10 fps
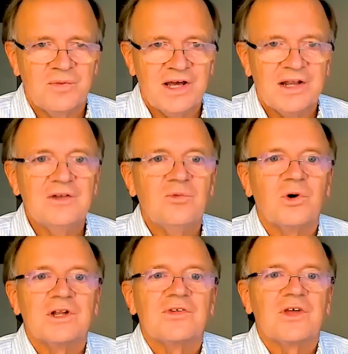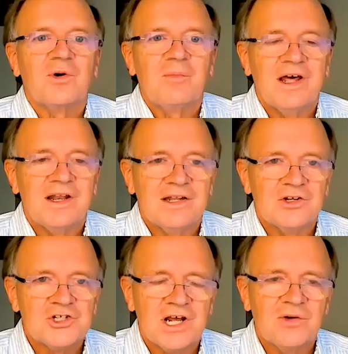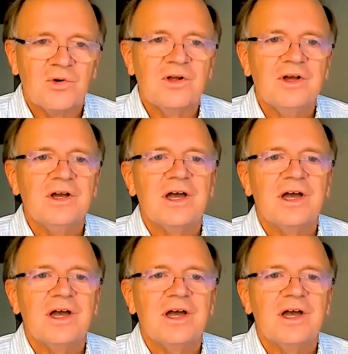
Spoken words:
planet, what is our planet in general,